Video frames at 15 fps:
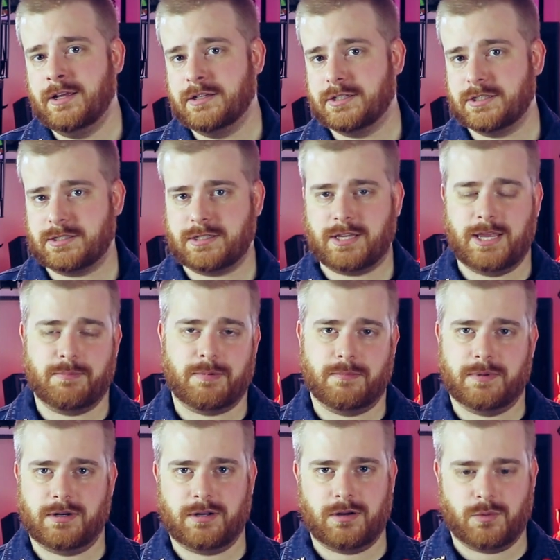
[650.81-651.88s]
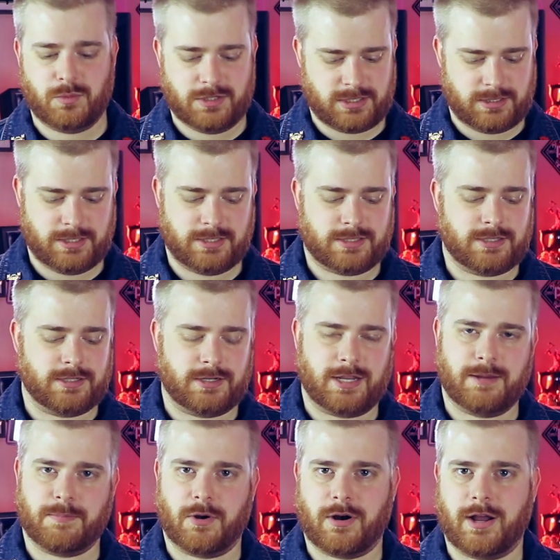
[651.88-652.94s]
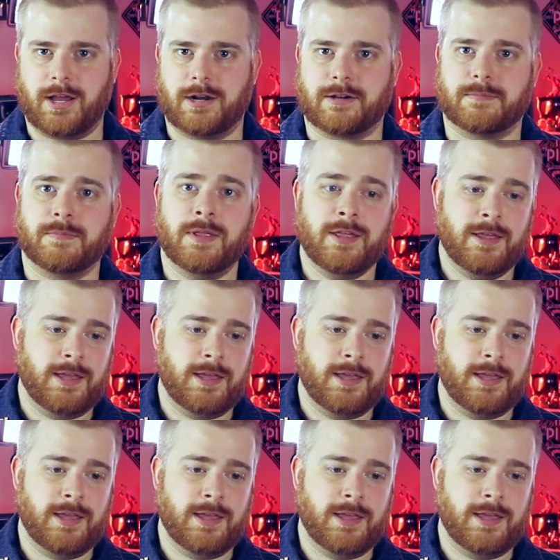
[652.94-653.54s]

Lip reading: Just keep them in a wish list and keep your eye on them,